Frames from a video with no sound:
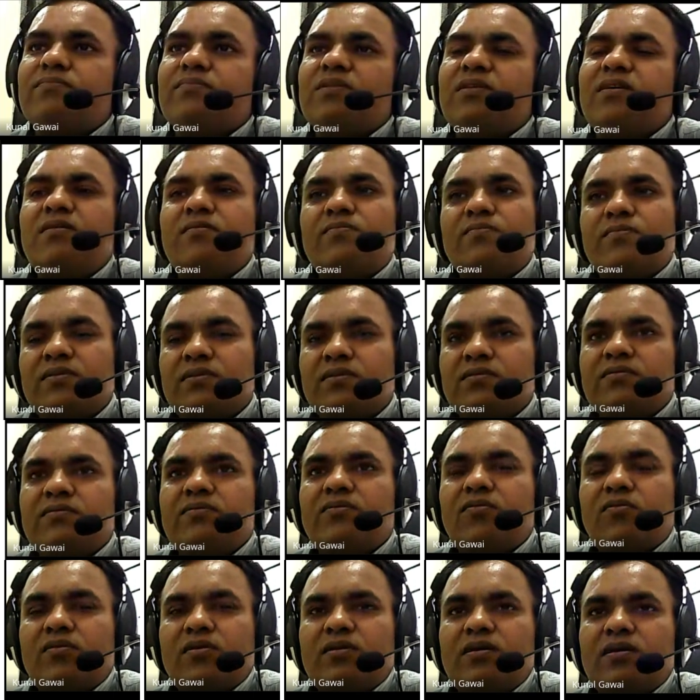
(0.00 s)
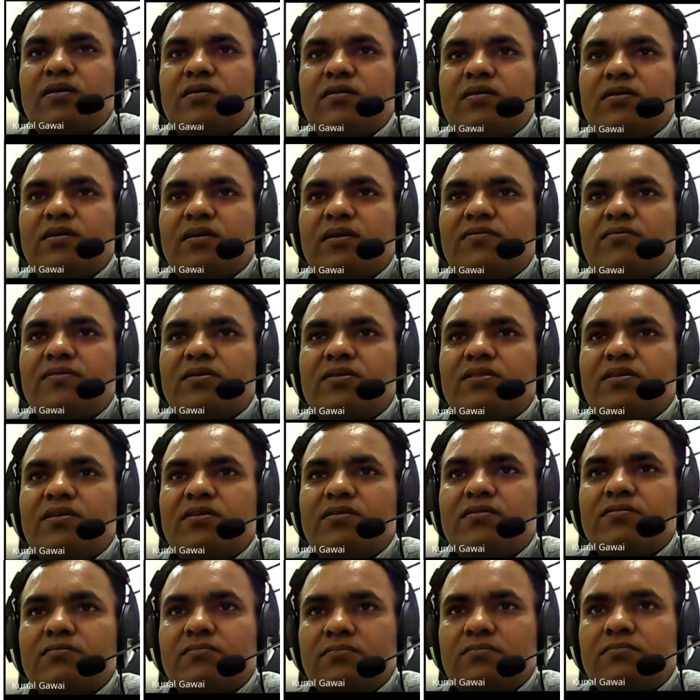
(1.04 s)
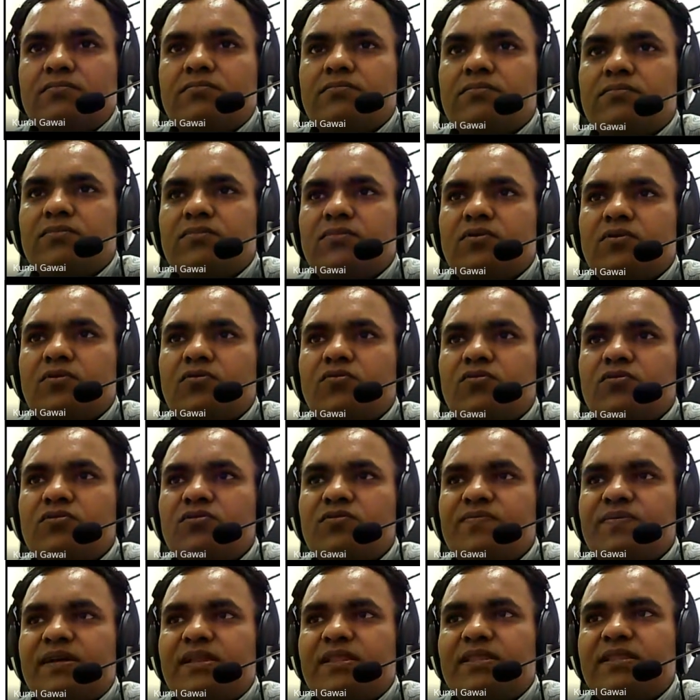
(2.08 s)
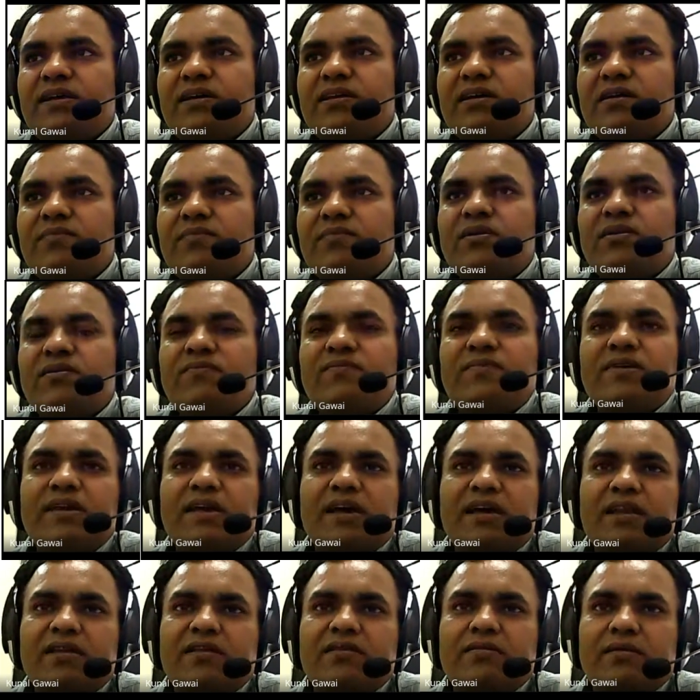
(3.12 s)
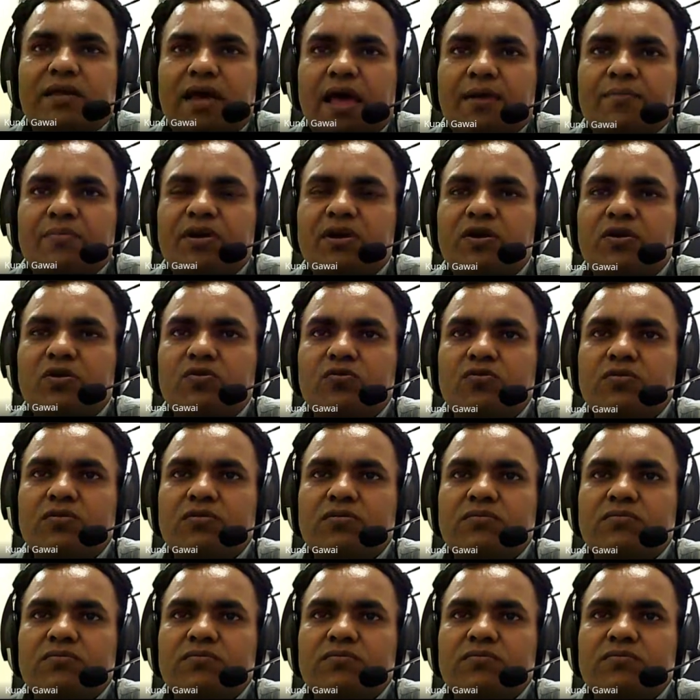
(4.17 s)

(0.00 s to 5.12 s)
If everything goes well, then after we can able to